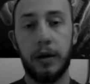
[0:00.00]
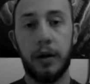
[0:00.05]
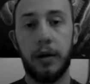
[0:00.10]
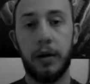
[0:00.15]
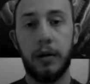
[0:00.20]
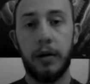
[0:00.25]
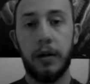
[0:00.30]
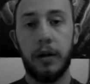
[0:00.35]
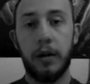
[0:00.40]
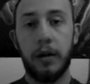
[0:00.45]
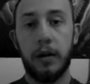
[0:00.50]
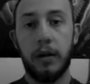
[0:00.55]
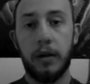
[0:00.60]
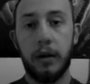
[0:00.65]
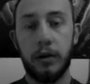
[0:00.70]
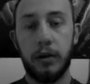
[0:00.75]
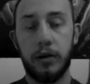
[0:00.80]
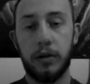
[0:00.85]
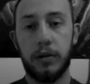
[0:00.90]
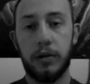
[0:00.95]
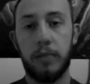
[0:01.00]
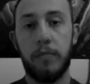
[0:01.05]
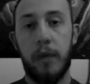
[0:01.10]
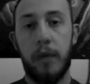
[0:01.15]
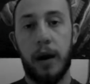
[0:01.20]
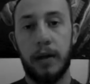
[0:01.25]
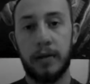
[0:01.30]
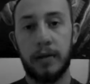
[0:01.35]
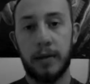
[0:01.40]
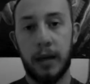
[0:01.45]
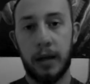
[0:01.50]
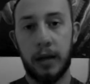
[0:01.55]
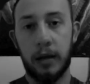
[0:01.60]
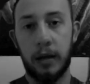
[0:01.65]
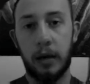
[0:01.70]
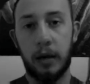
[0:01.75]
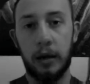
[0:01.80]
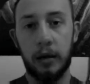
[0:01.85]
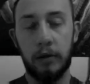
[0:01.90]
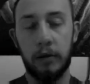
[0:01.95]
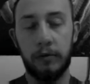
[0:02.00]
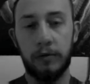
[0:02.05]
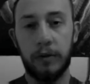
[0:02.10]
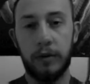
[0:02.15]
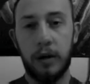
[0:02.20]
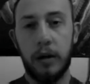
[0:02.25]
all. It's just a mindset of